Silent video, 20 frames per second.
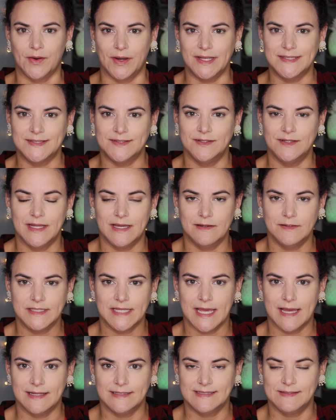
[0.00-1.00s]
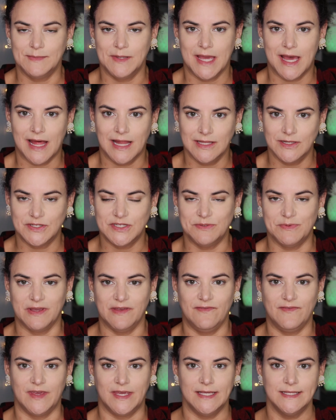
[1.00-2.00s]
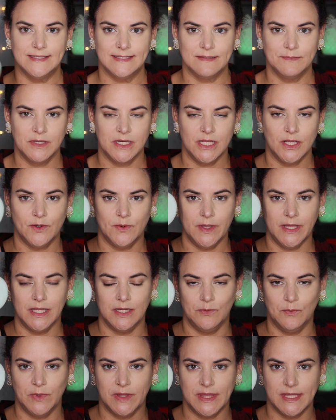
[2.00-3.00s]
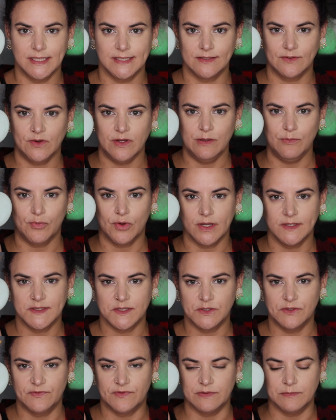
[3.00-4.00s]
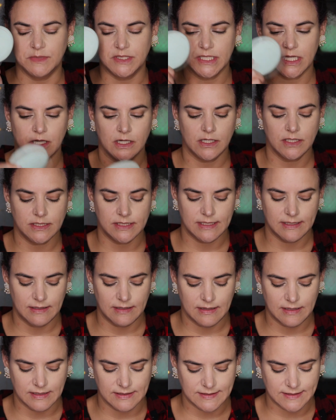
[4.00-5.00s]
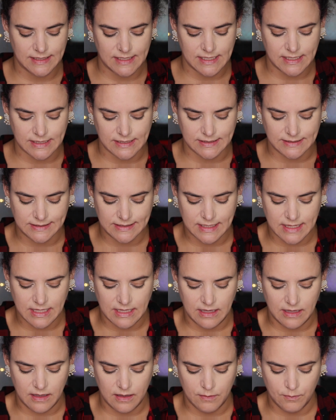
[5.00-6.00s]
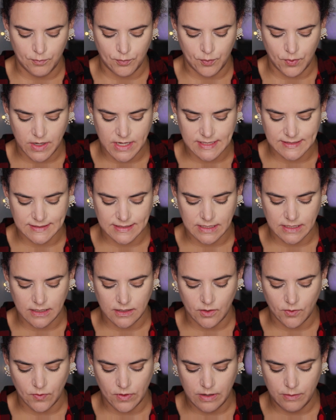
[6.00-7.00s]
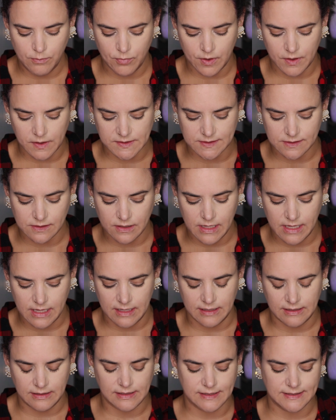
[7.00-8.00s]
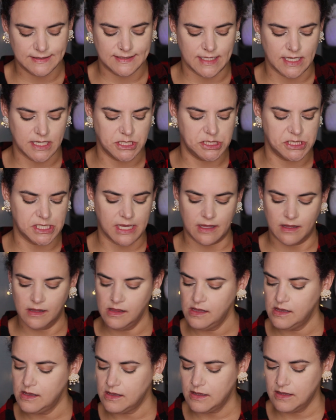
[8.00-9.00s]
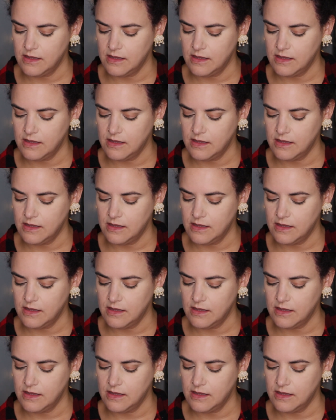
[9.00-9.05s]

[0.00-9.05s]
All right, so now to add some color to my face, I'm gonna go in with this cream bronzer from Tarte. This is the Breezy Cream Bronzer in Seychelles.